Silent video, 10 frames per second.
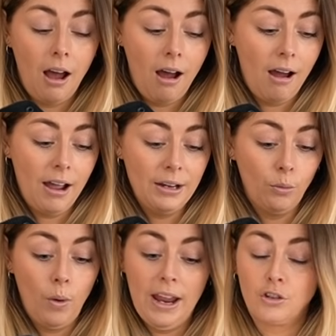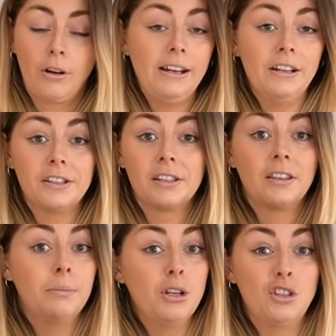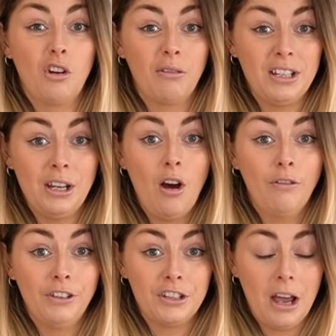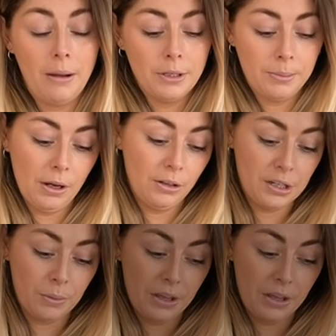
I wear trainers the majority of the time, to be honest